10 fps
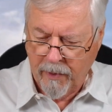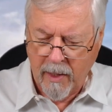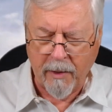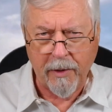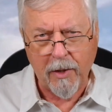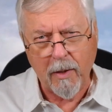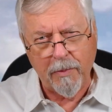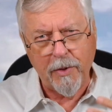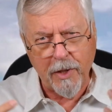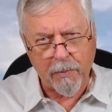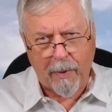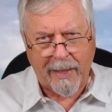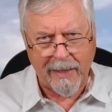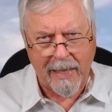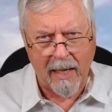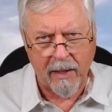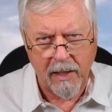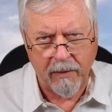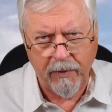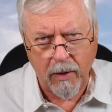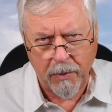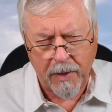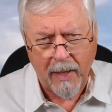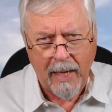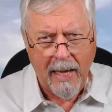another in terms of just practicality of use.